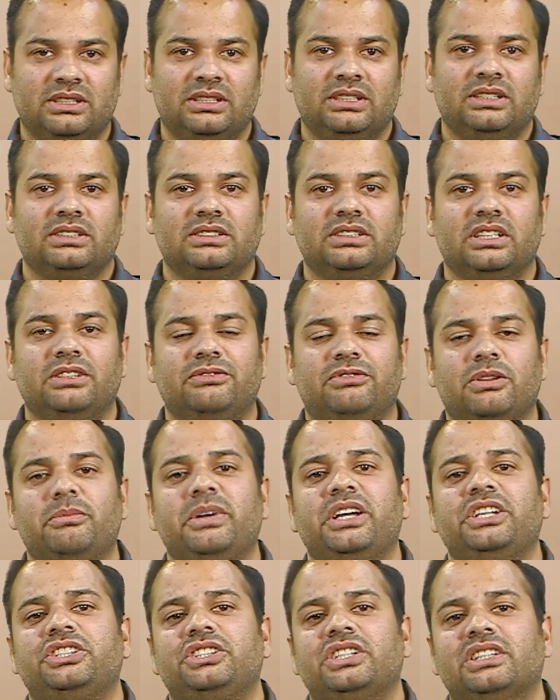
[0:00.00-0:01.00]
The
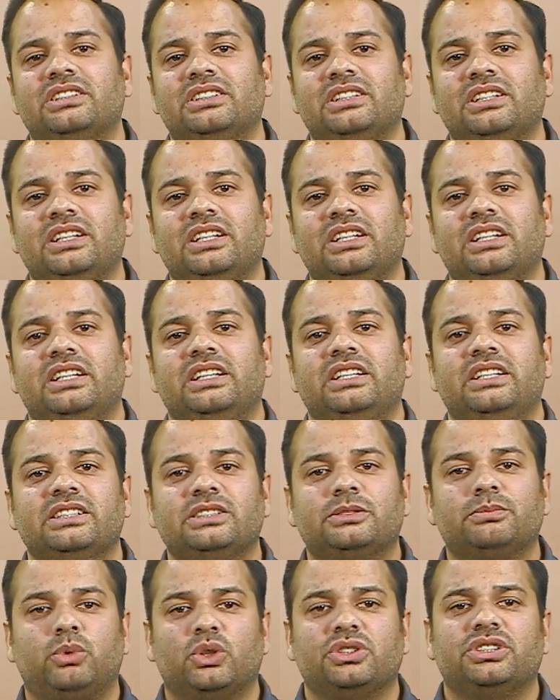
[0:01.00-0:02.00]
information in his
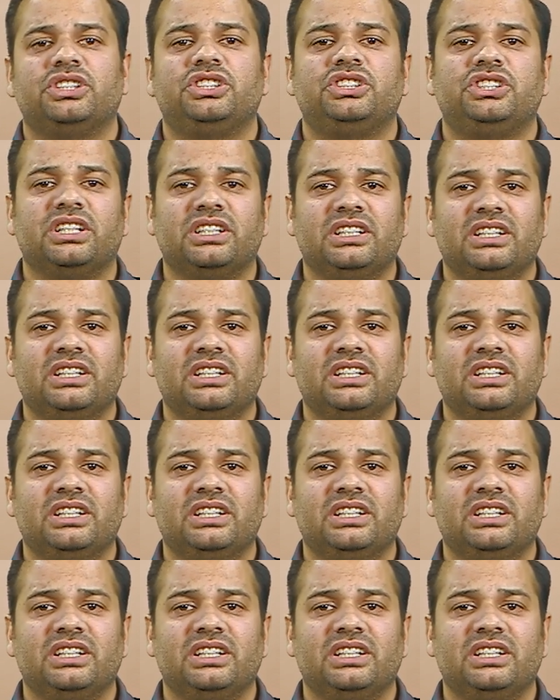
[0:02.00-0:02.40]
possession